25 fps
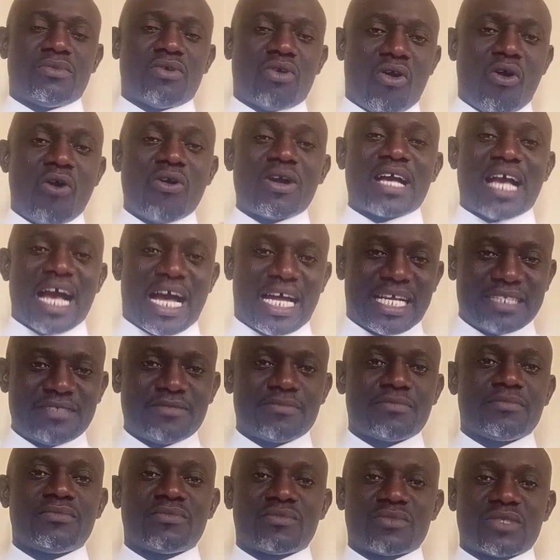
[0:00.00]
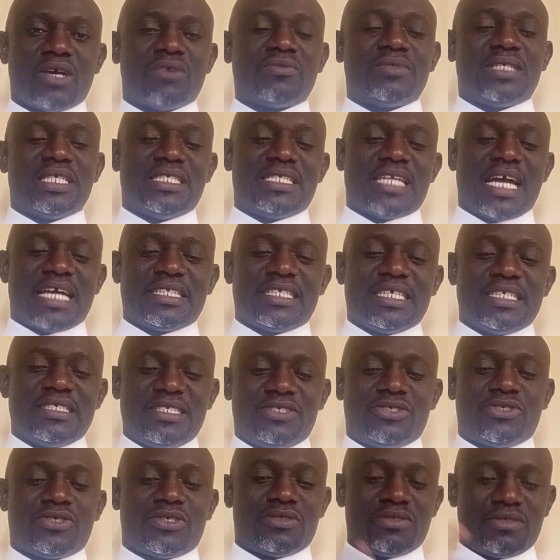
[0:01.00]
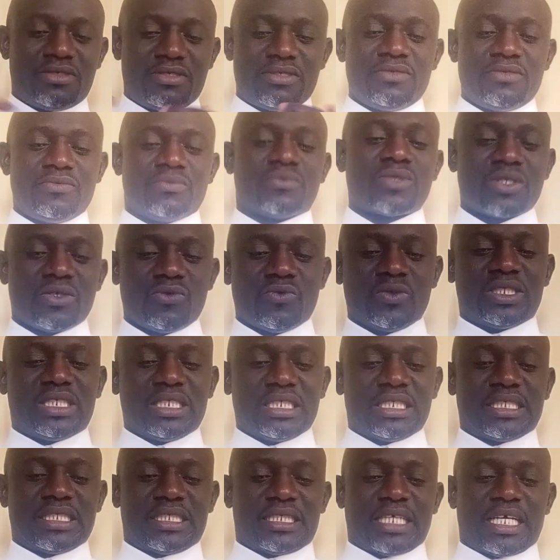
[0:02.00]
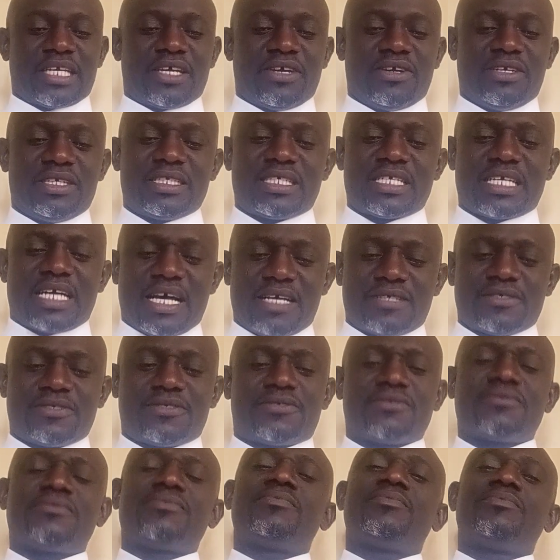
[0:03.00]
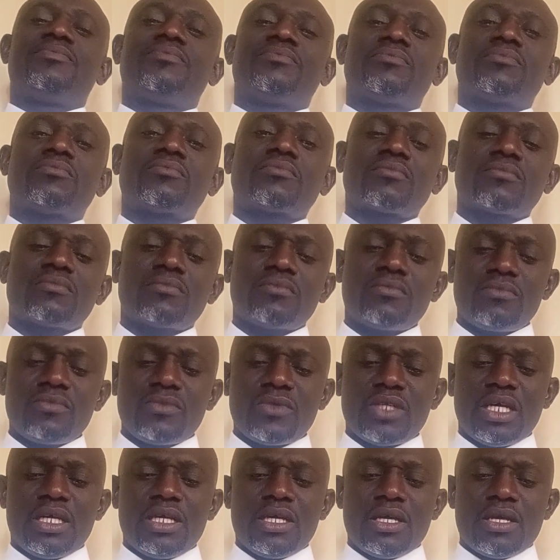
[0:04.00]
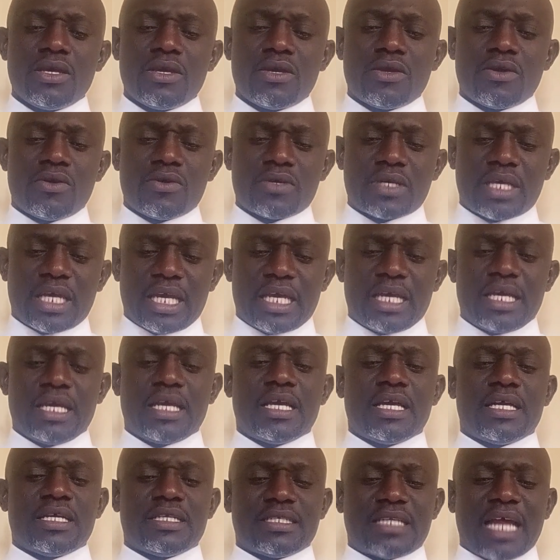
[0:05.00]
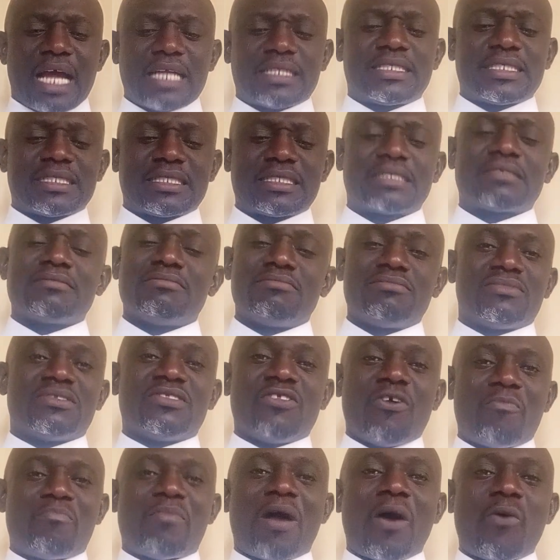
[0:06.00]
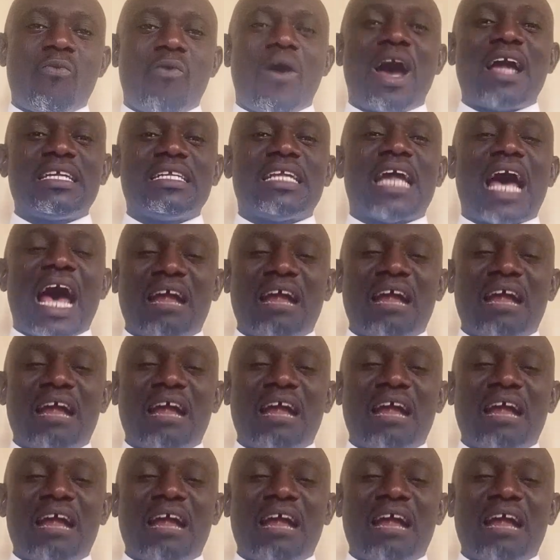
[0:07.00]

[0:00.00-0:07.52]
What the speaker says: organ of the United Nations, which is the Security Council. Okay, that is number one